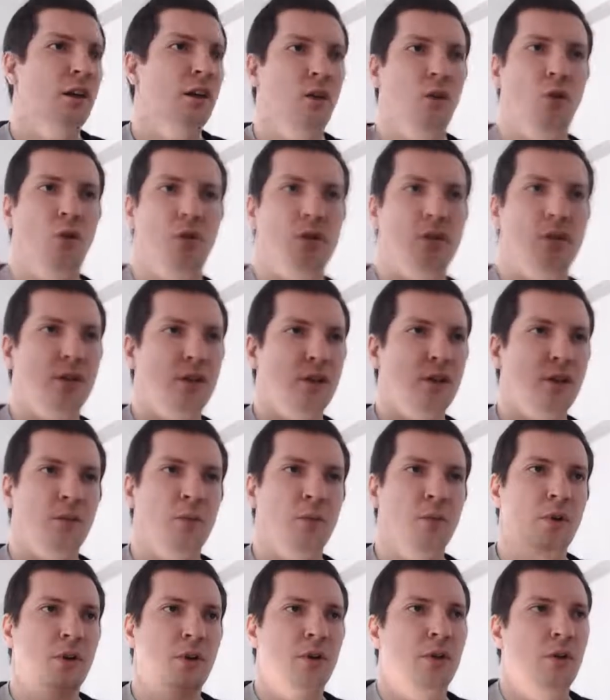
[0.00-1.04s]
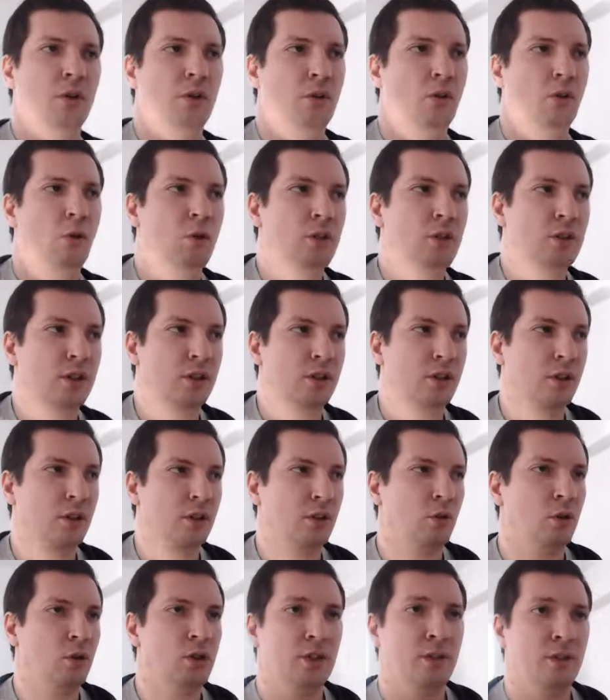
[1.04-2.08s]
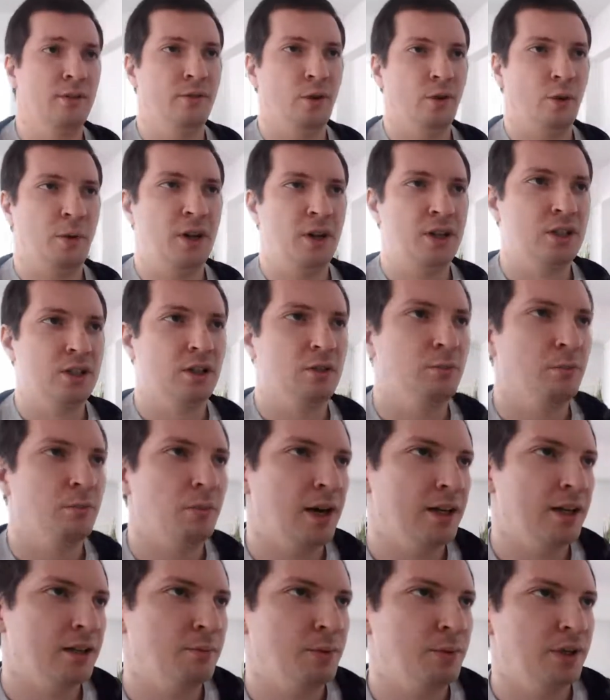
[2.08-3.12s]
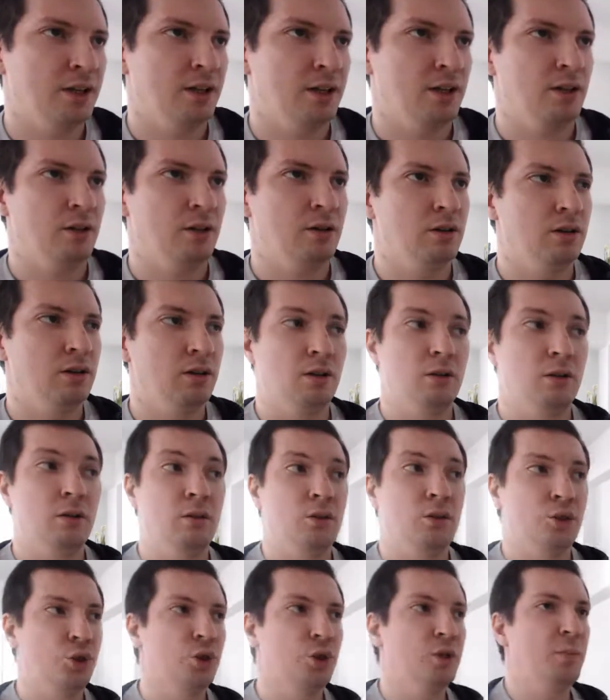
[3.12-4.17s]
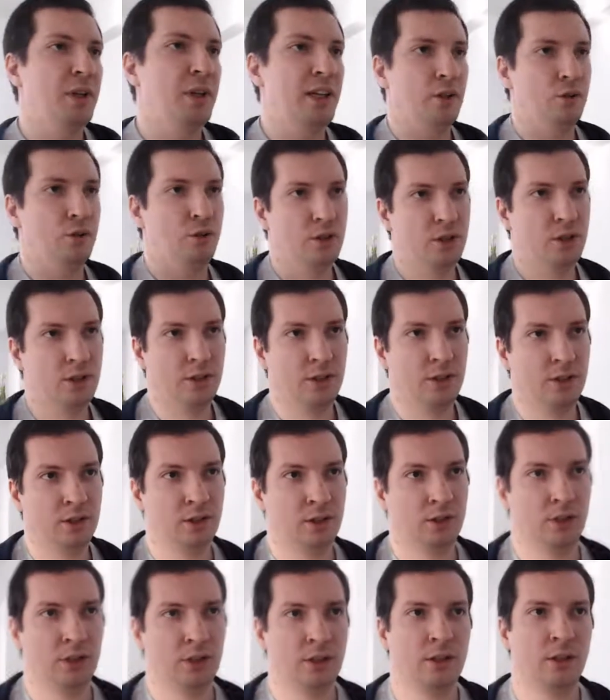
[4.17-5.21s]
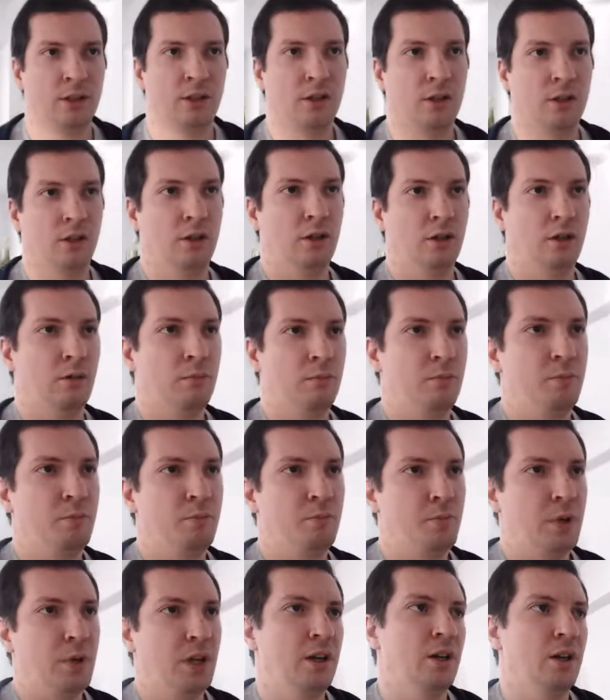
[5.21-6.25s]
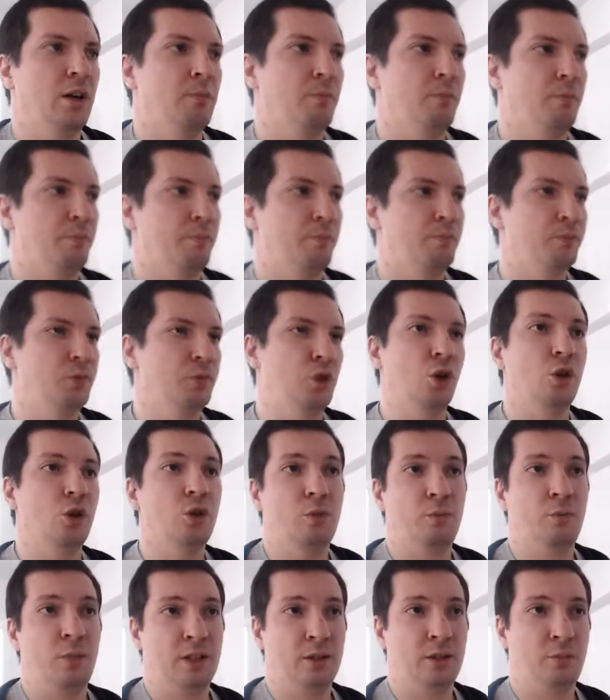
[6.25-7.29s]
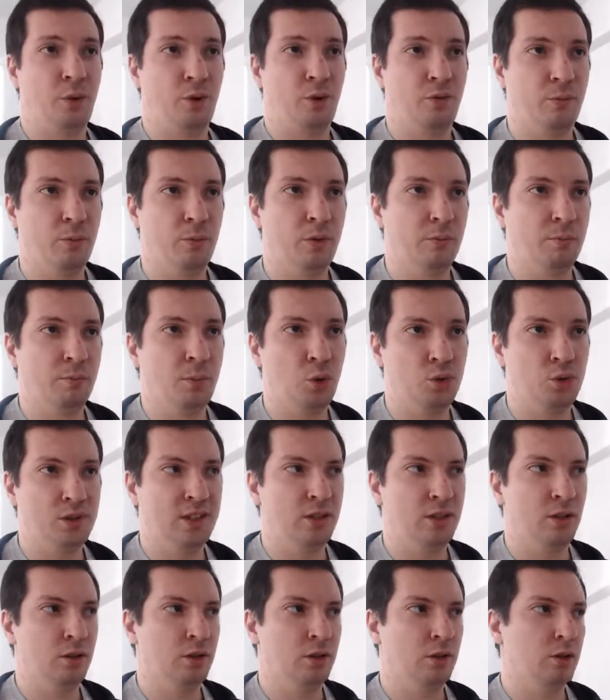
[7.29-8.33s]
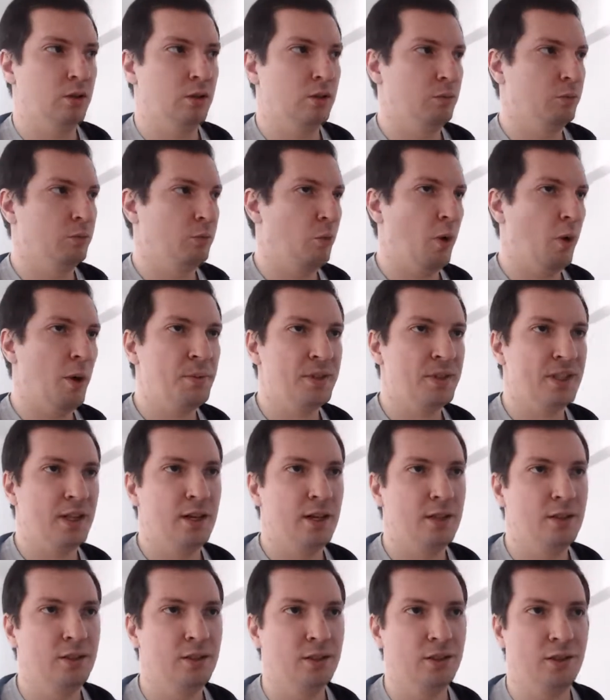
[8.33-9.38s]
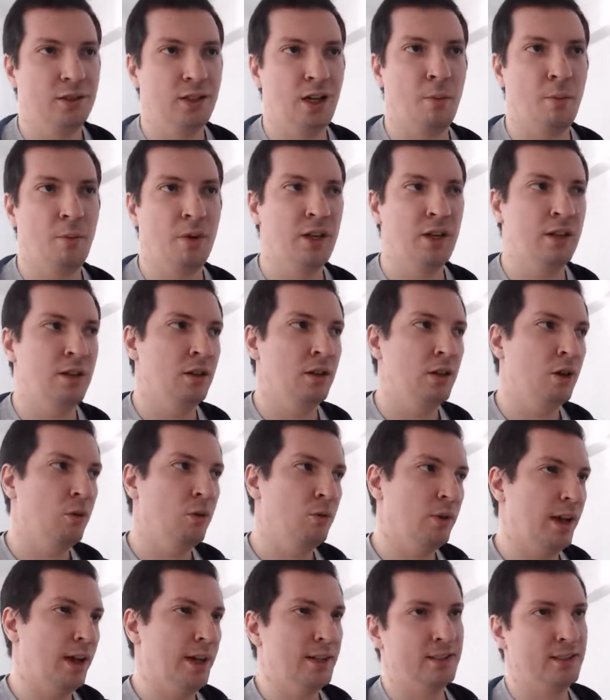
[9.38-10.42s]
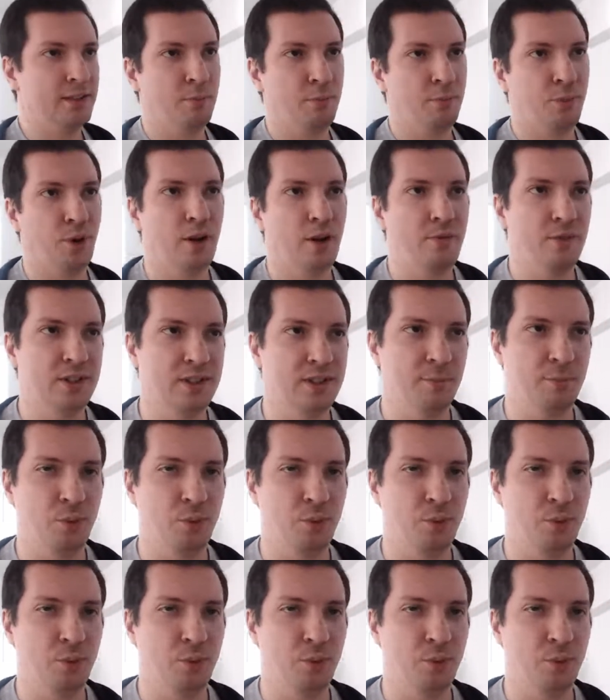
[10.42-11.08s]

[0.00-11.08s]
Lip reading: All the information should be included in a document posted on your website, commonly known as the privacy